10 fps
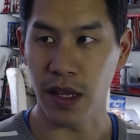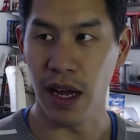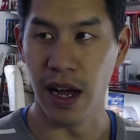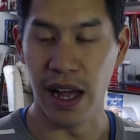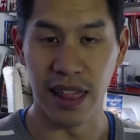
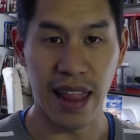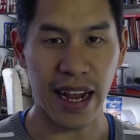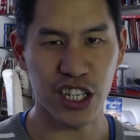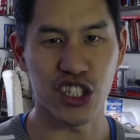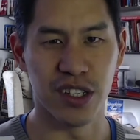
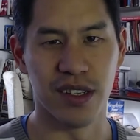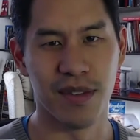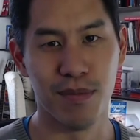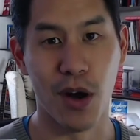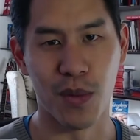election
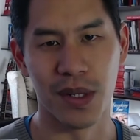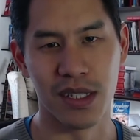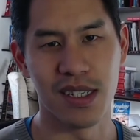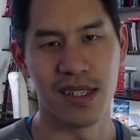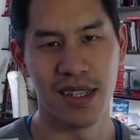moment
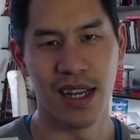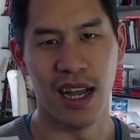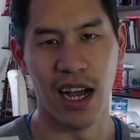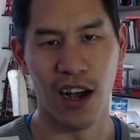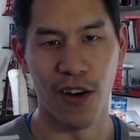
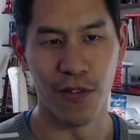of